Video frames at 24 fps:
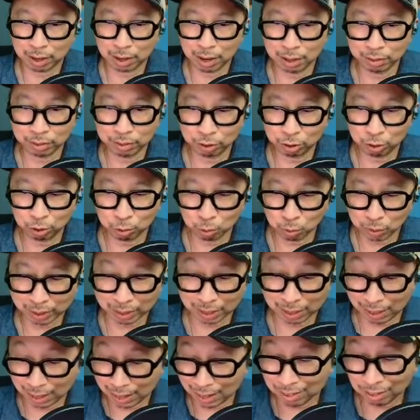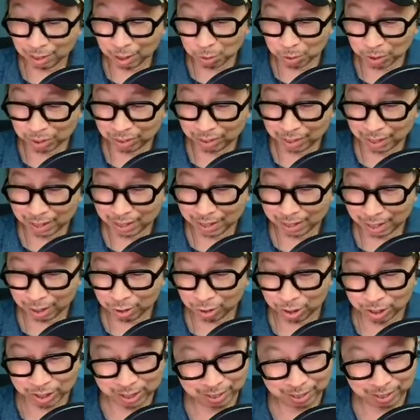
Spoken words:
And this is what Classy was saying yesterday.